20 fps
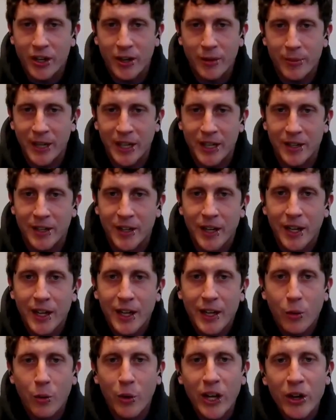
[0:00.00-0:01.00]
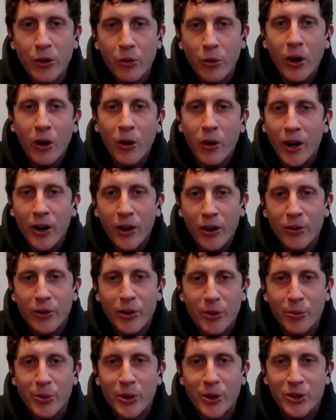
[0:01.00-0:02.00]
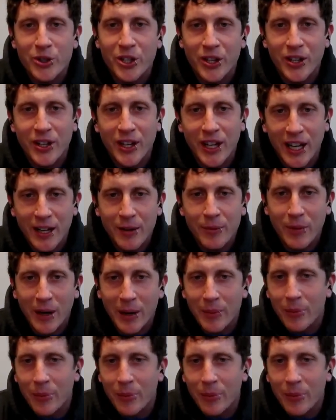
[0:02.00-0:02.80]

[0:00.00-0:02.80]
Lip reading: I mean, we grow our own kombucha in my